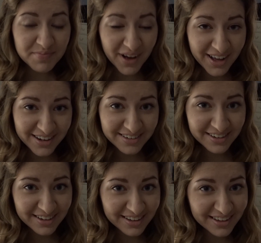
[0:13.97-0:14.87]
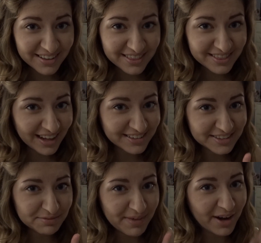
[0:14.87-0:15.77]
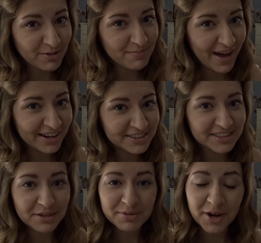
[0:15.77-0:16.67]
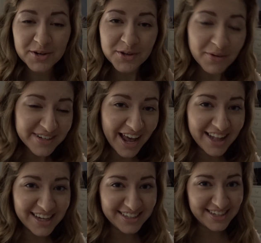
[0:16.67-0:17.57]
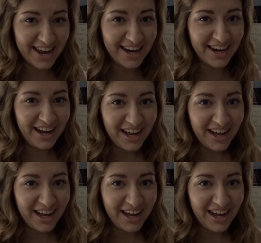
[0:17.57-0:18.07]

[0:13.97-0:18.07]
But that doesn't matter. What matters is that we are going to LA today.